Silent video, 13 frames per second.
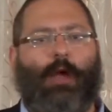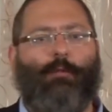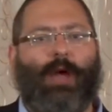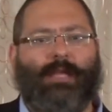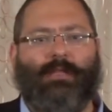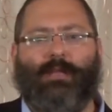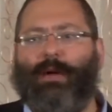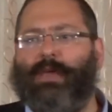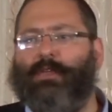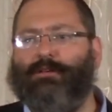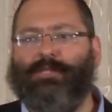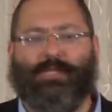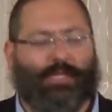directed by
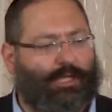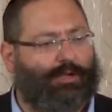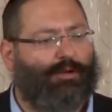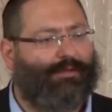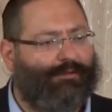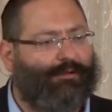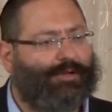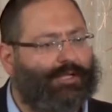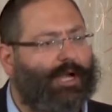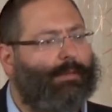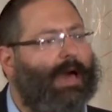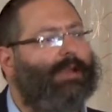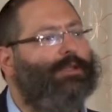their sister the first
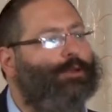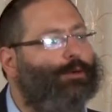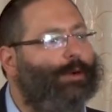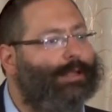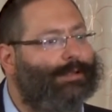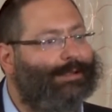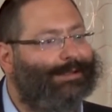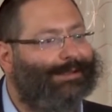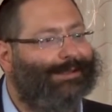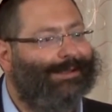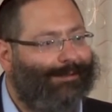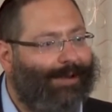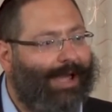time how to do it,
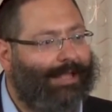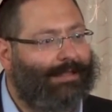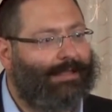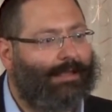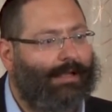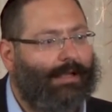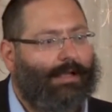right?